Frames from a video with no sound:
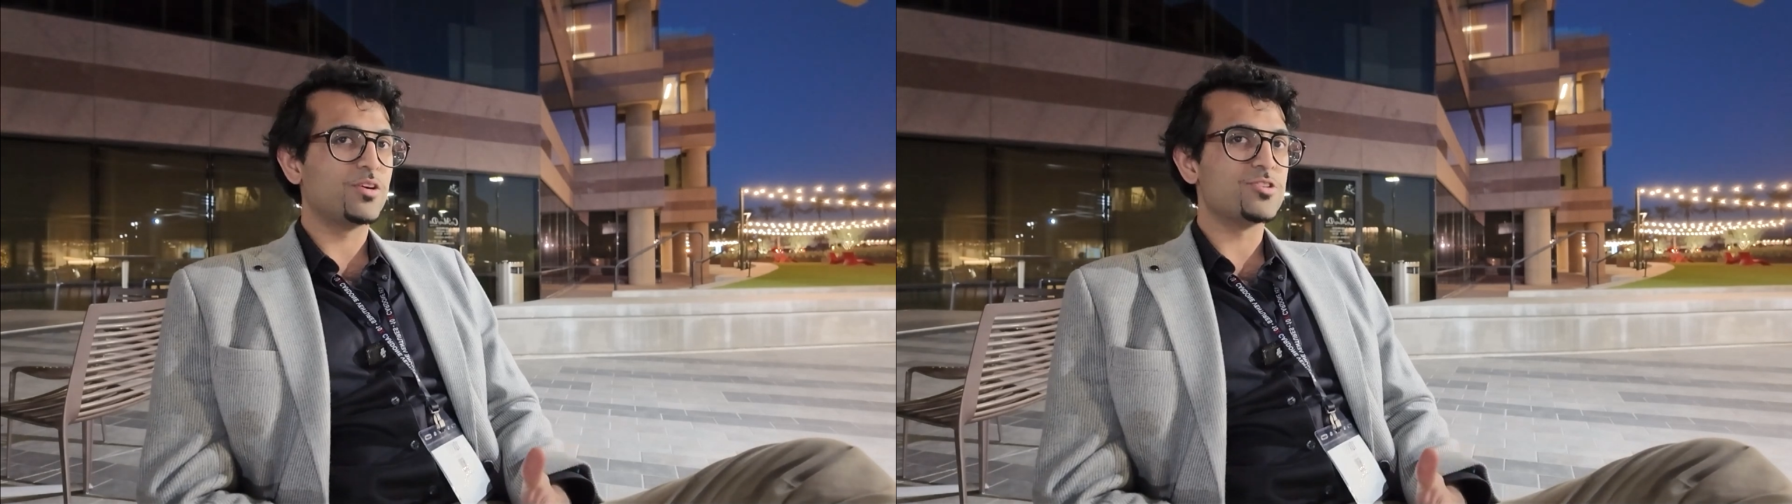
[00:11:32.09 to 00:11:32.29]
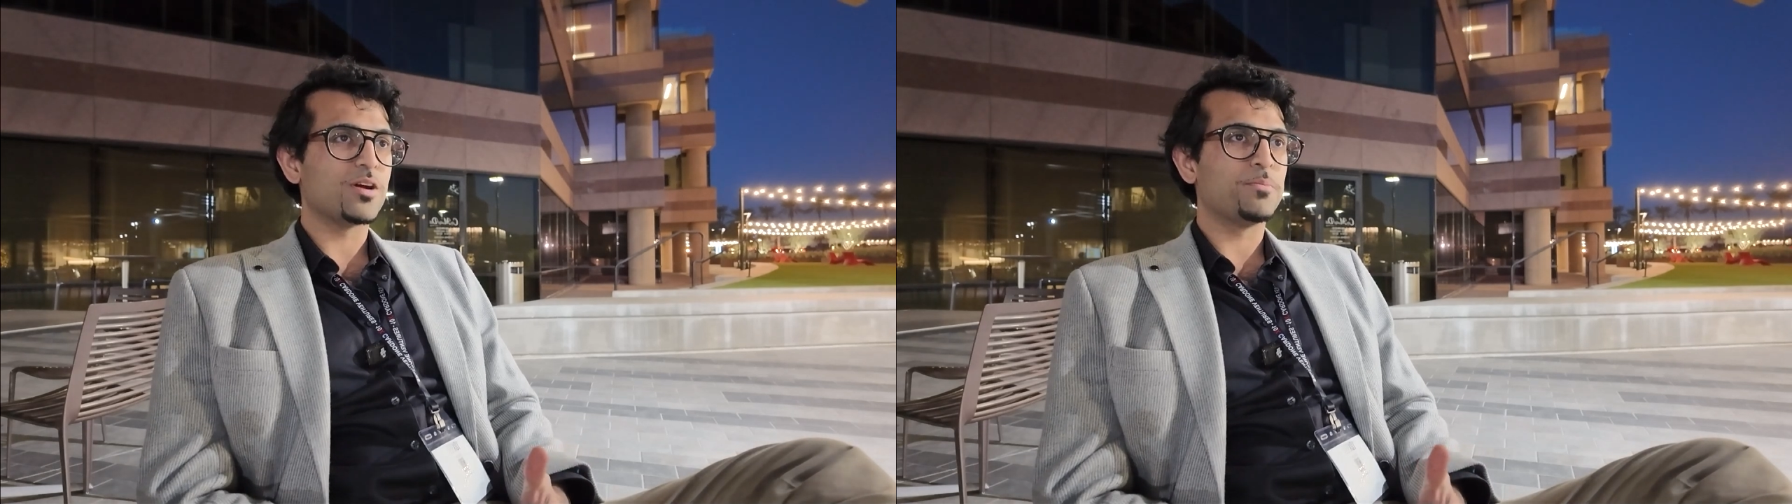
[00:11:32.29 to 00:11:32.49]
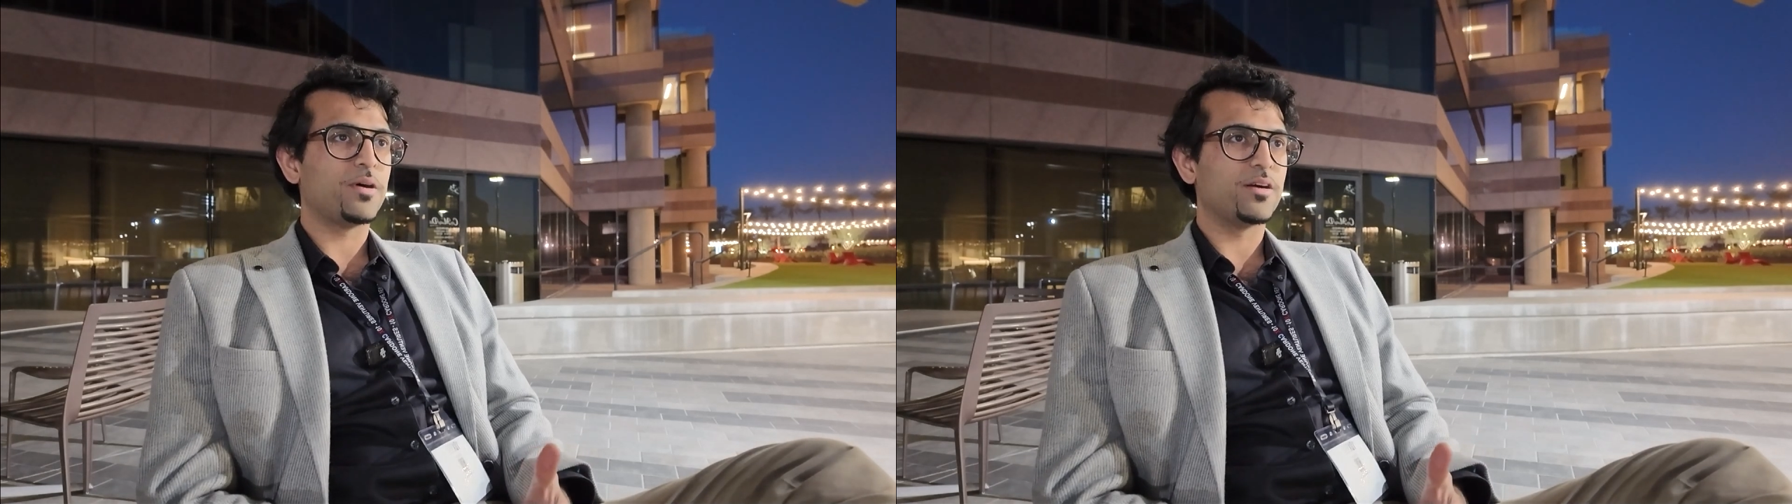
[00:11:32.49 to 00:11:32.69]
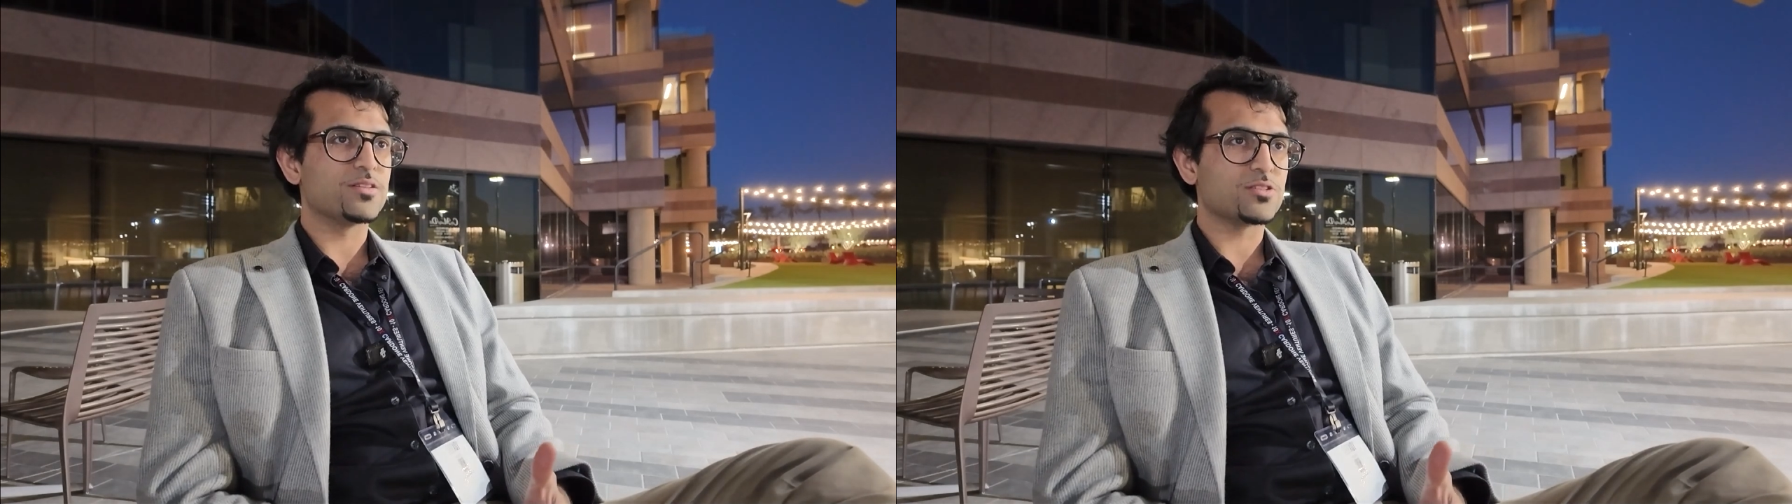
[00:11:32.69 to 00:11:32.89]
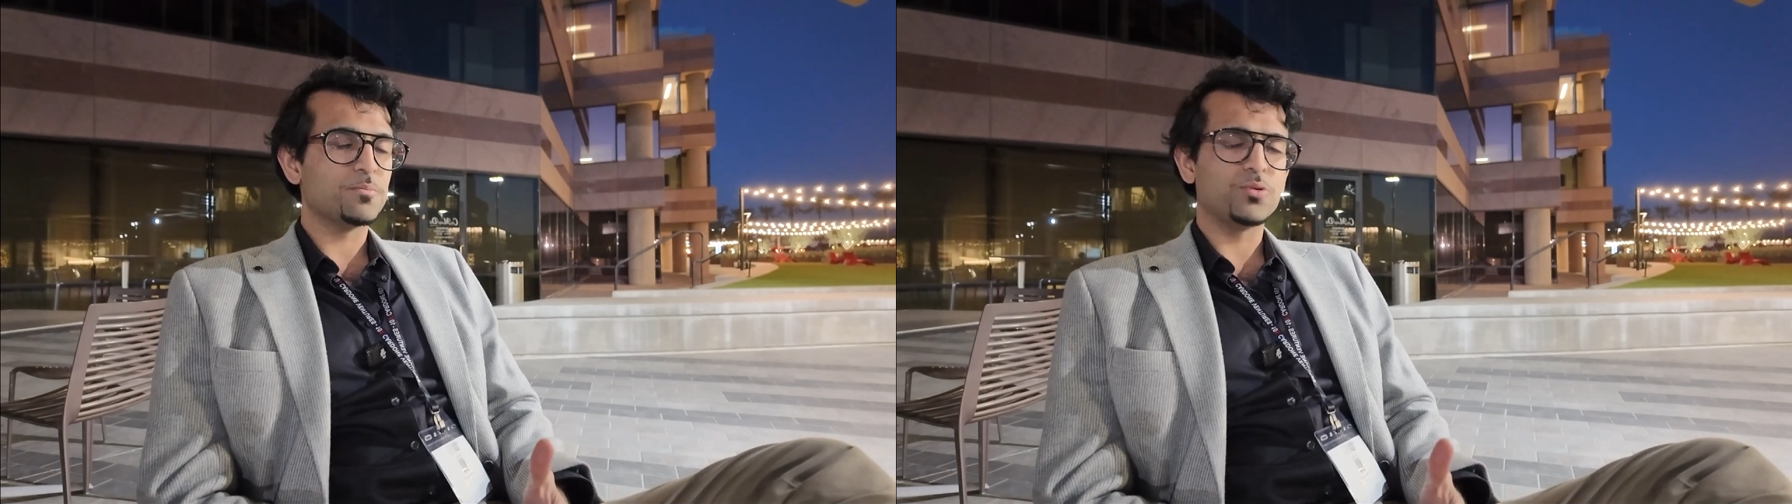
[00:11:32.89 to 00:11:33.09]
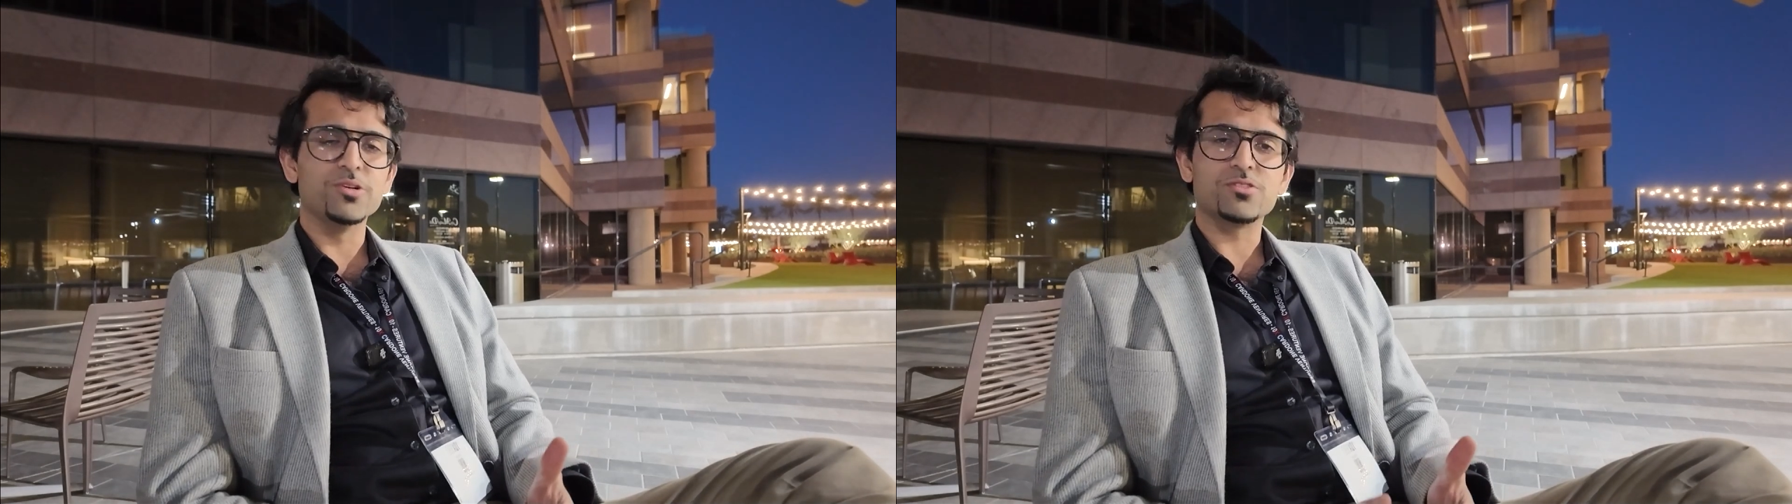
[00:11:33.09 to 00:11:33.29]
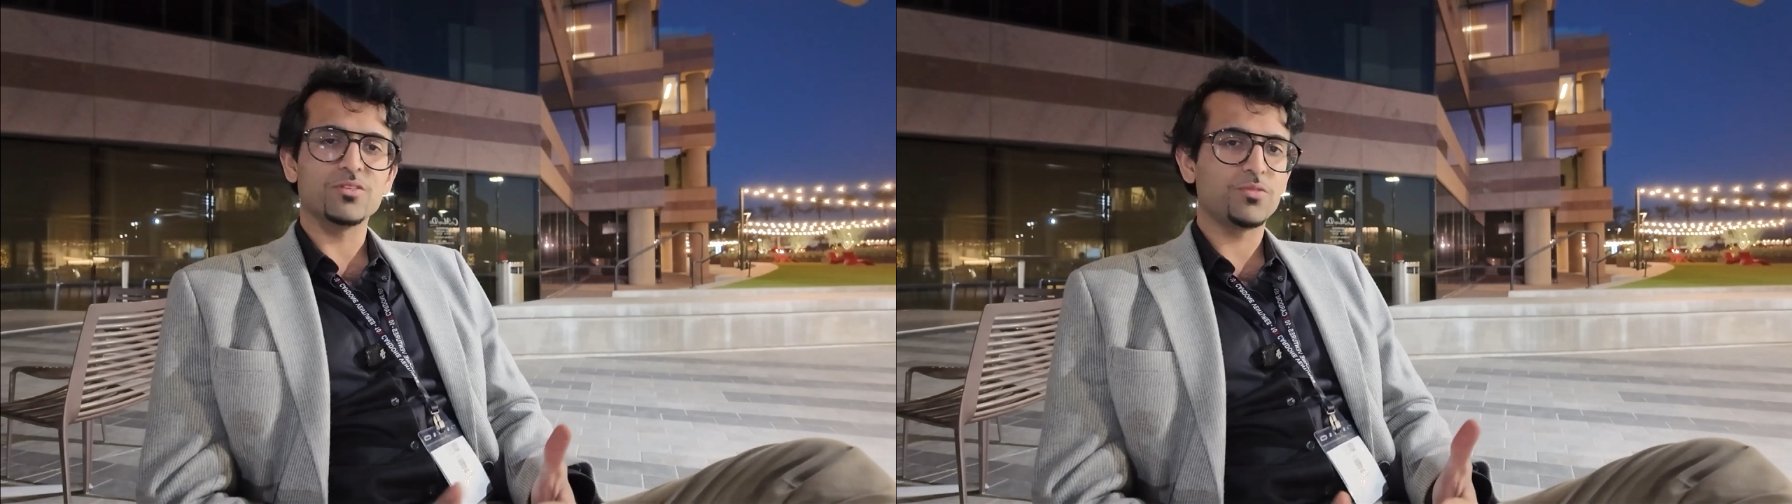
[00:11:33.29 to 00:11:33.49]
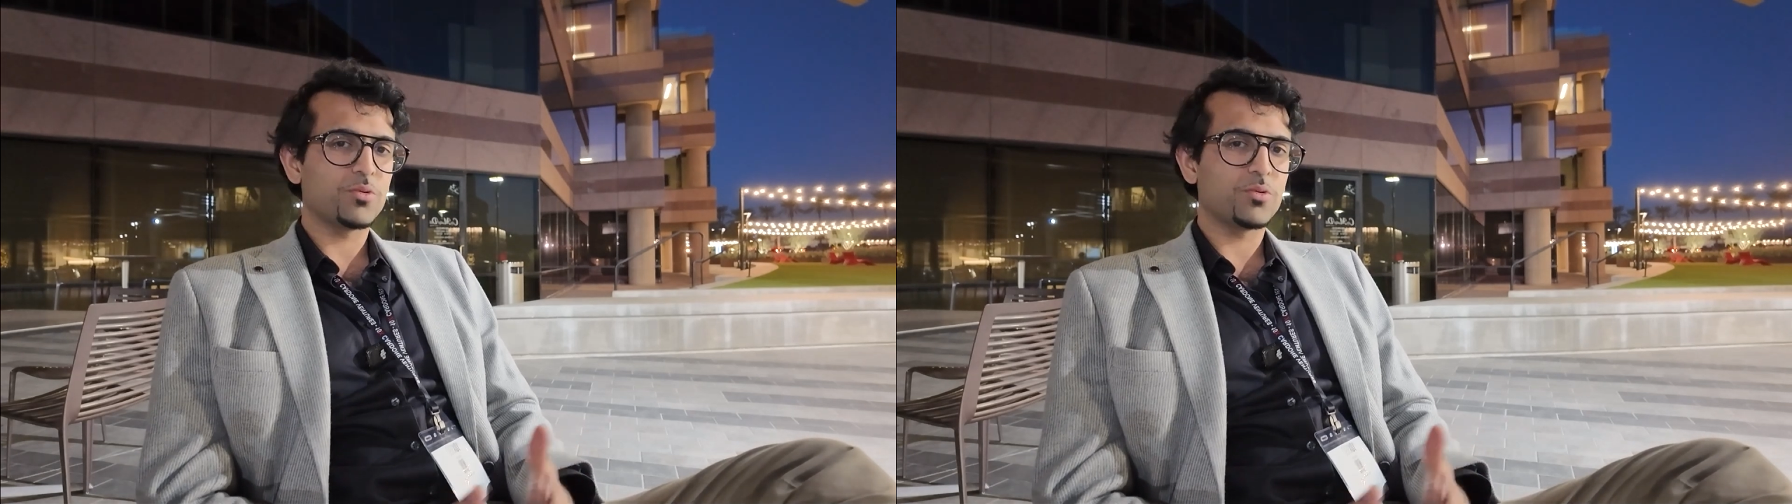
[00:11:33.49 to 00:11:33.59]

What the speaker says: large empire at some point.